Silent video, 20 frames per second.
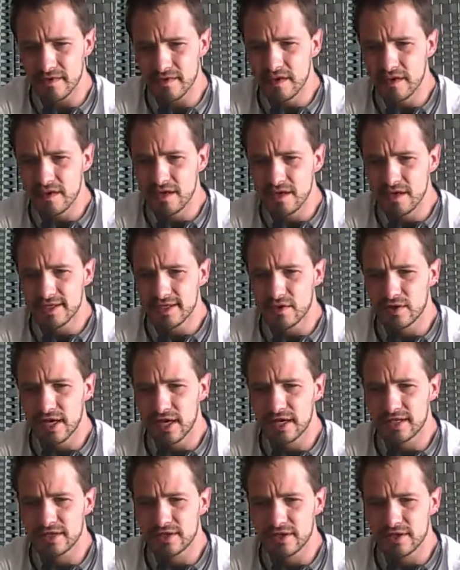So
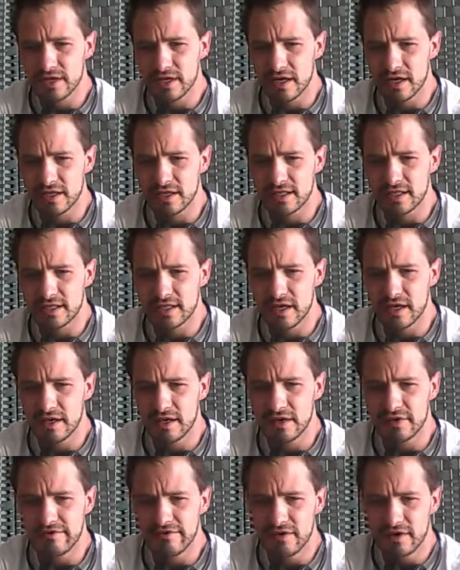Kaiser Khan, son
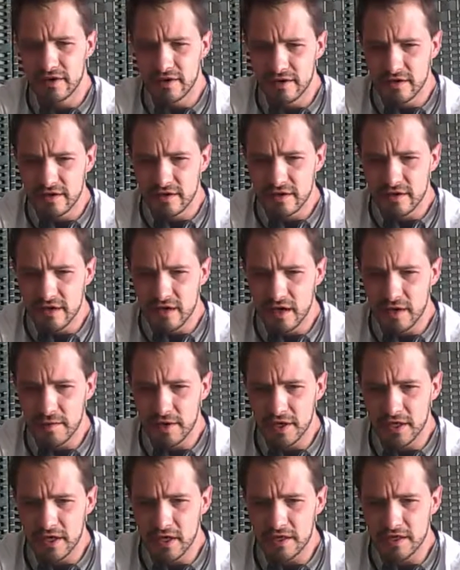of
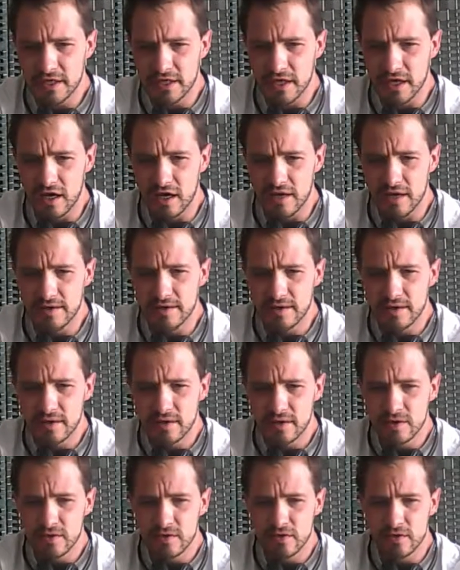Hamayan Khan,
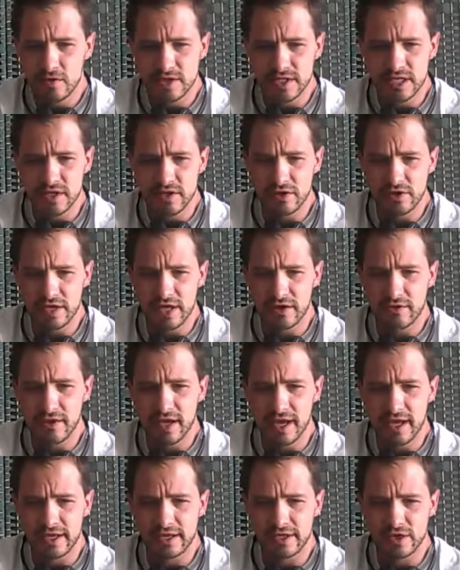was killed in
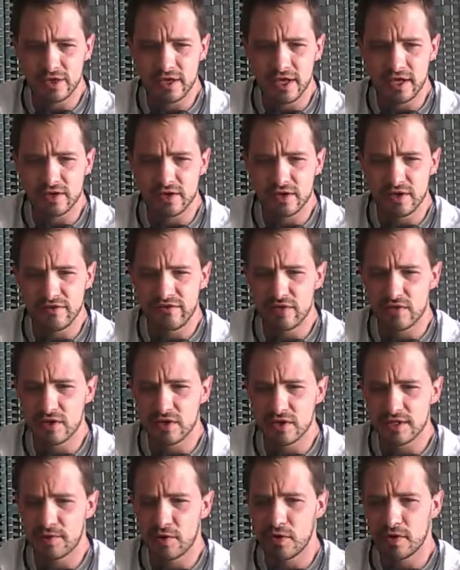Iraq in 2004,
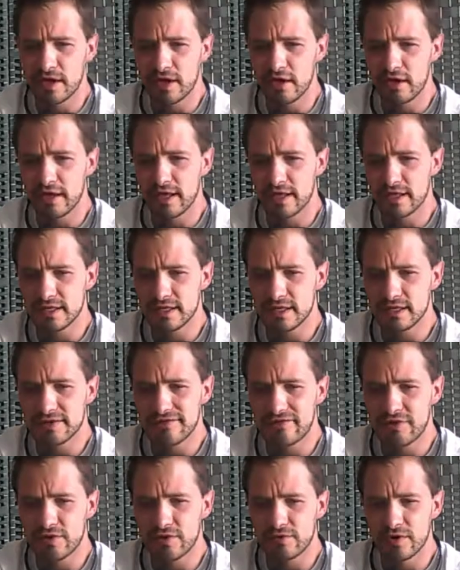spoke out against the
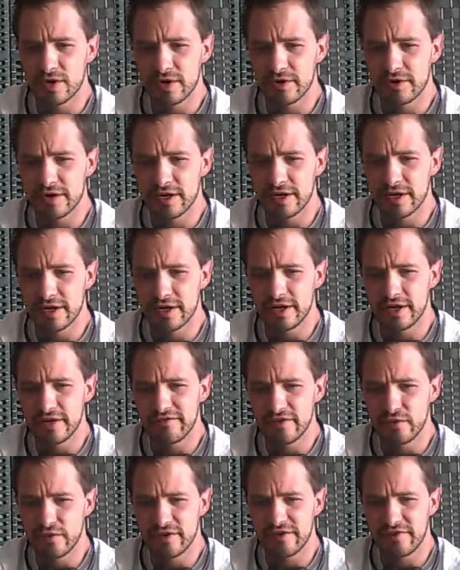frontrunner in an
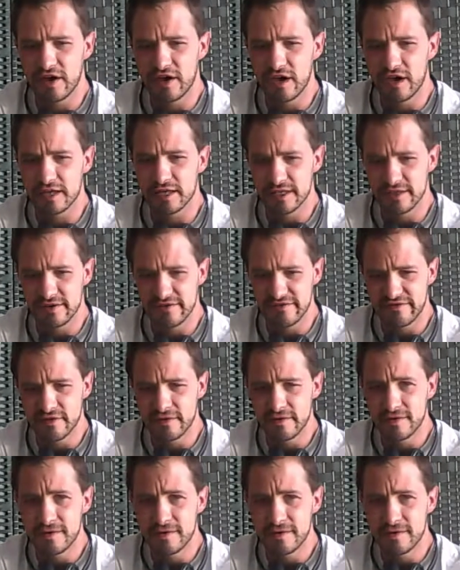interview with Vocative.